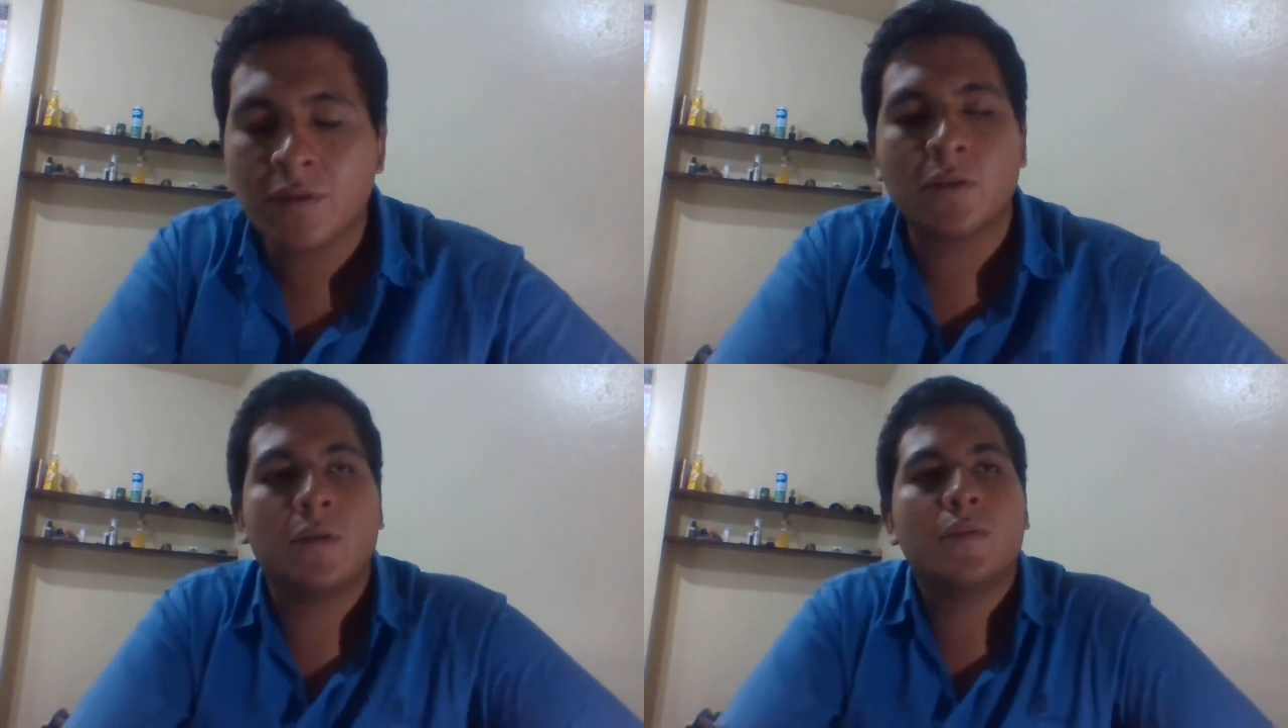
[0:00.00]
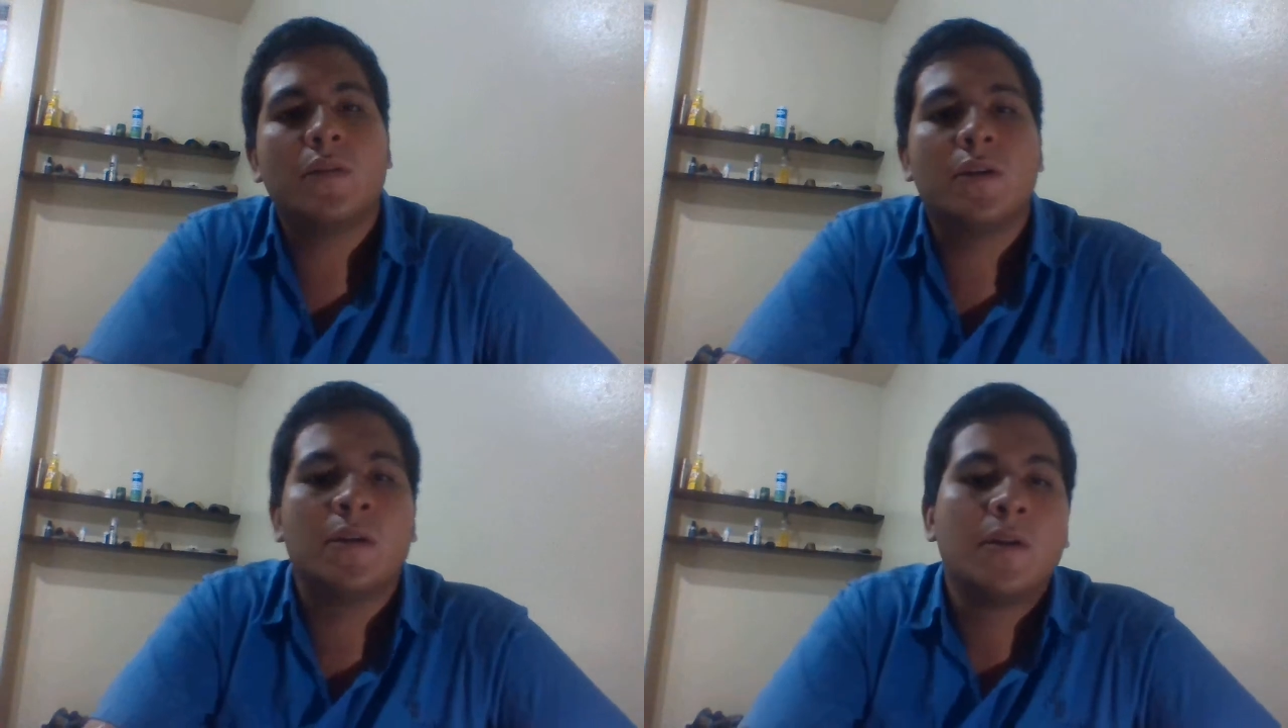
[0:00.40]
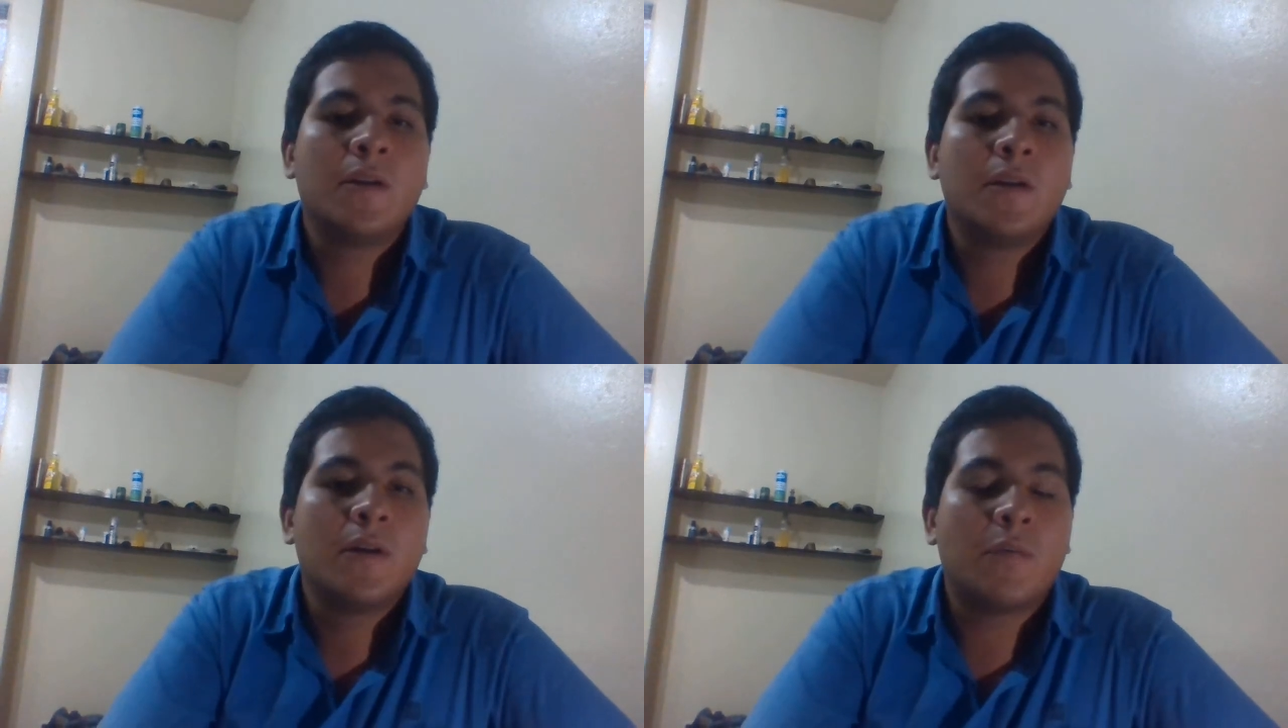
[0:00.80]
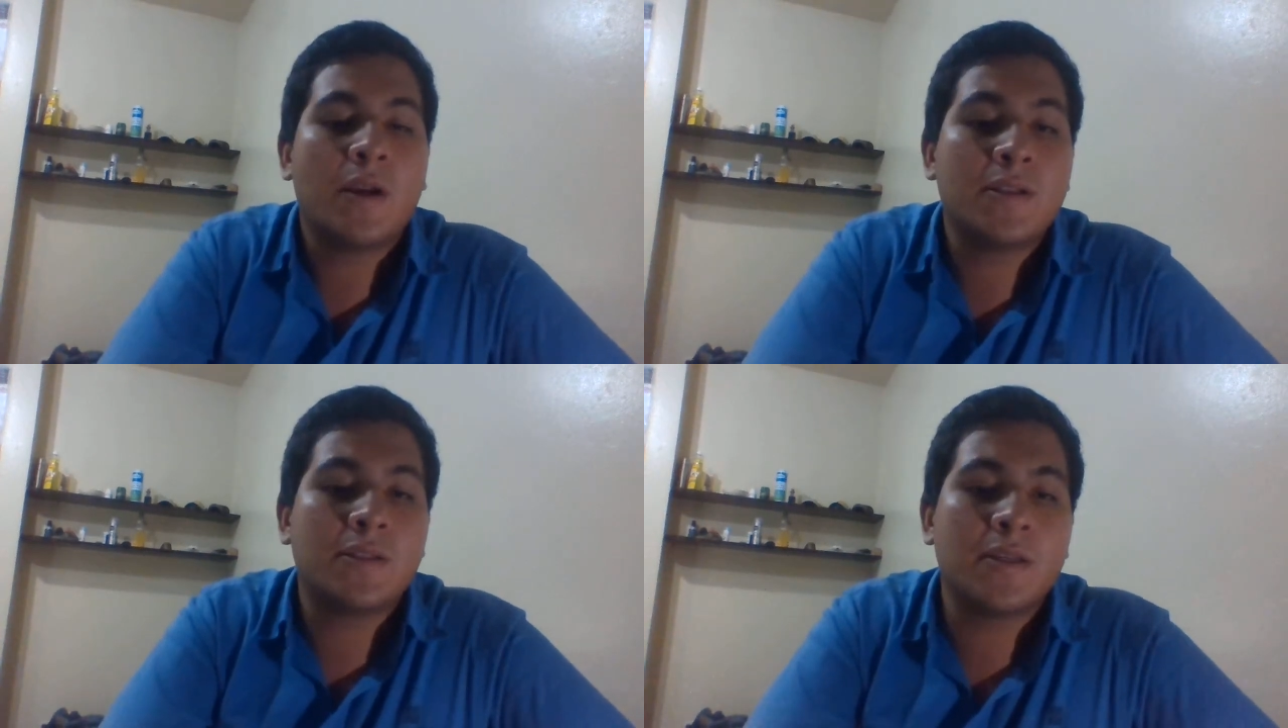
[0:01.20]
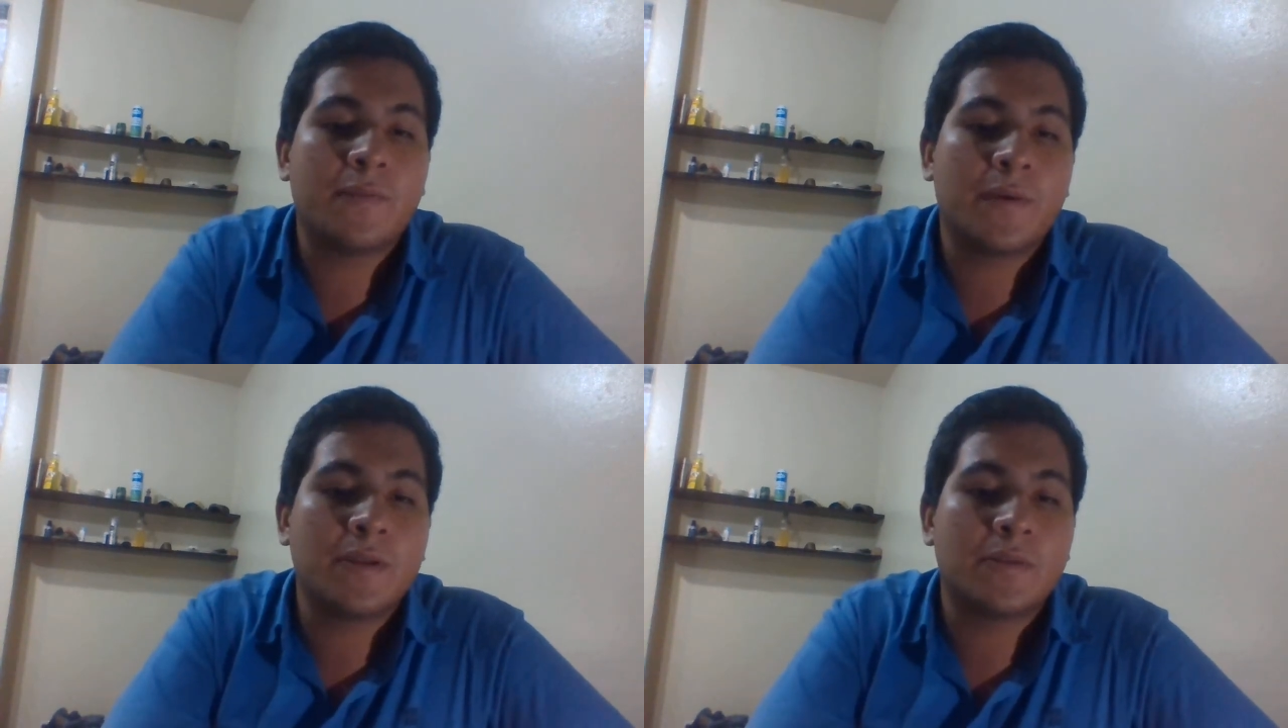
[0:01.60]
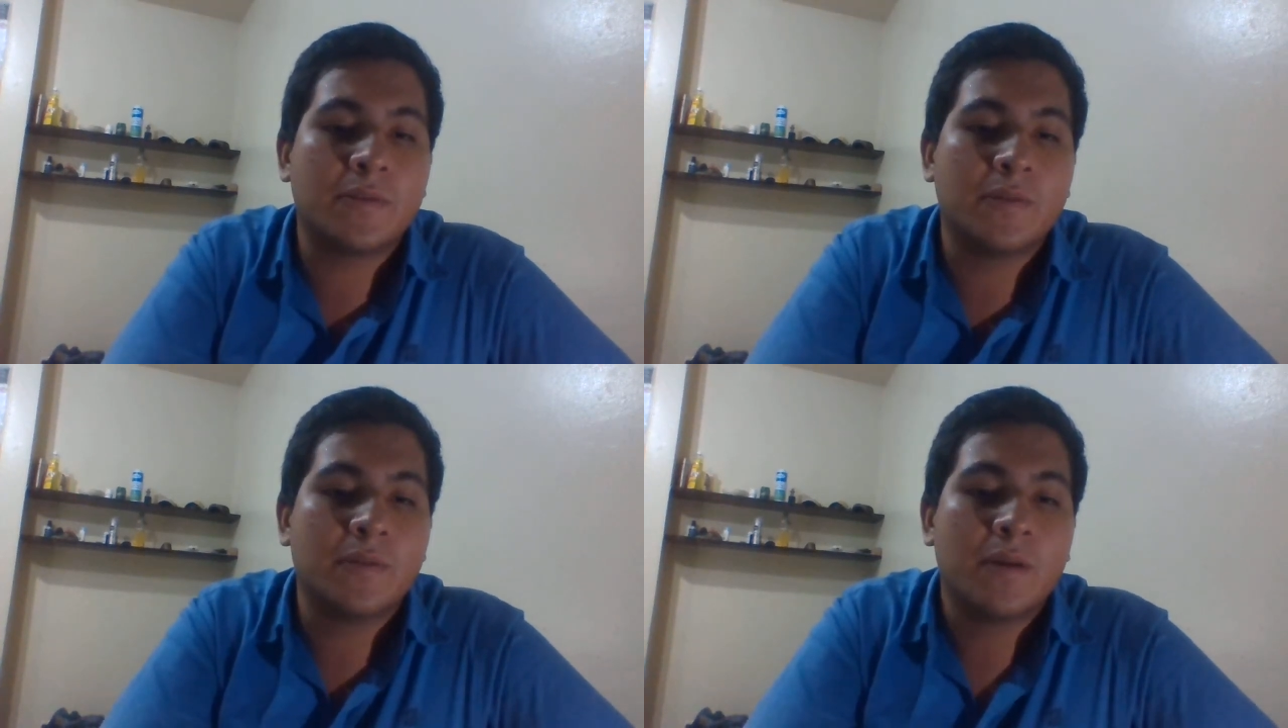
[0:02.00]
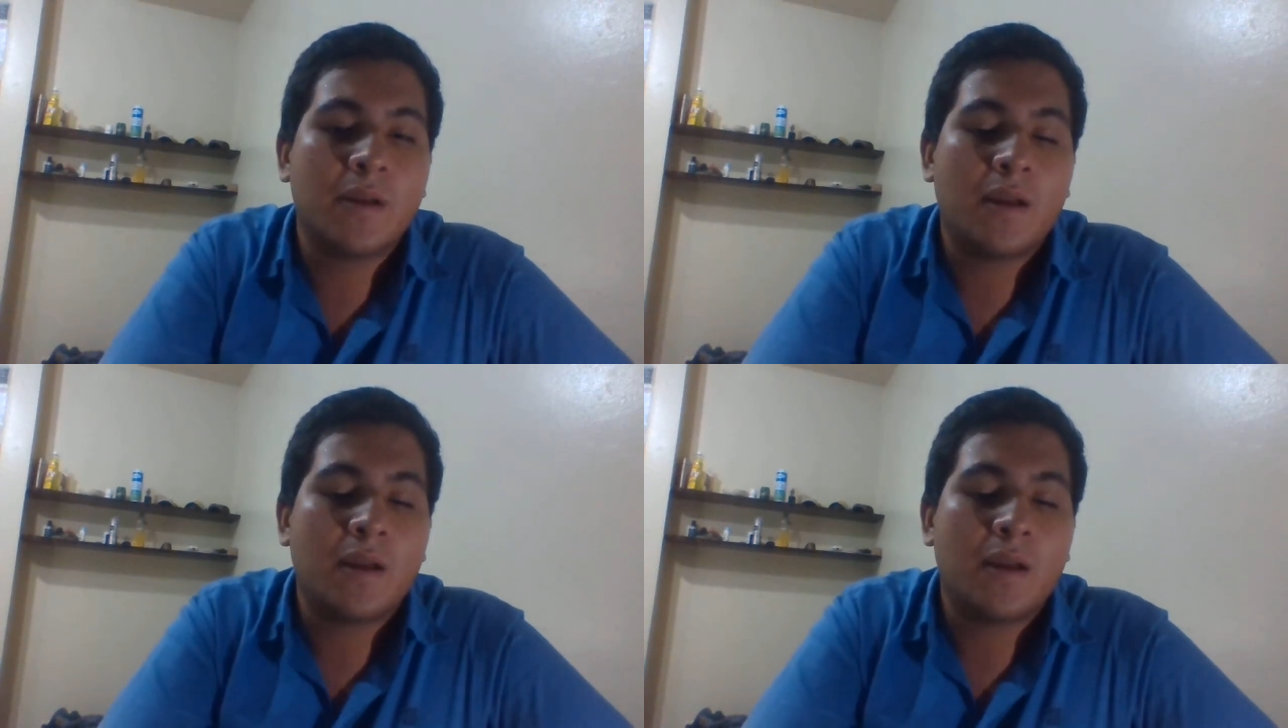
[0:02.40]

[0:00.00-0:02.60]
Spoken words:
So, what is the difference to